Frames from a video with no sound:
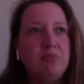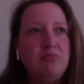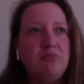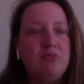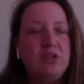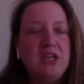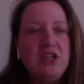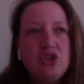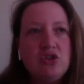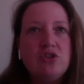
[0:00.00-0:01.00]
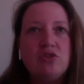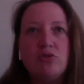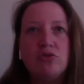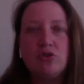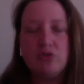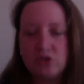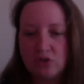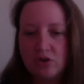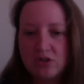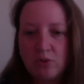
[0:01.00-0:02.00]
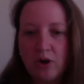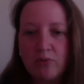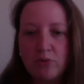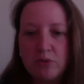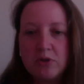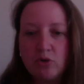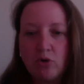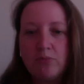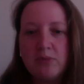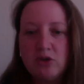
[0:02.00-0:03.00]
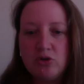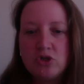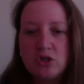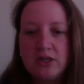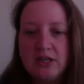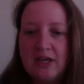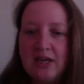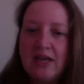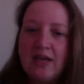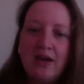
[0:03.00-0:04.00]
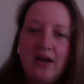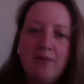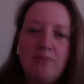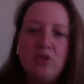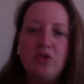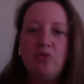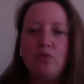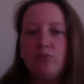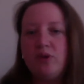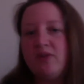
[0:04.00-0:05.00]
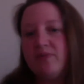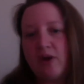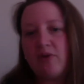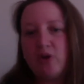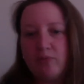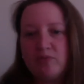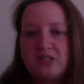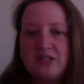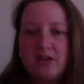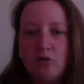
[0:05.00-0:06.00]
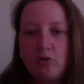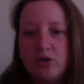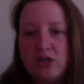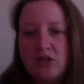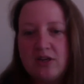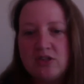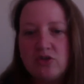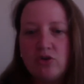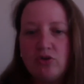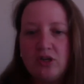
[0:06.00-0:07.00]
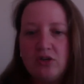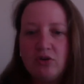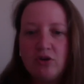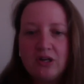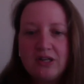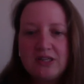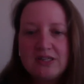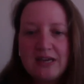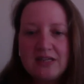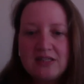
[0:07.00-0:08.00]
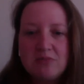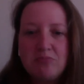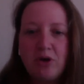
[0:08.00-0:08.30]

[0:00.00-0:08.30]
the issues or the concerns why women call me usually um, we vary obviously accordingly. So in the early days, it might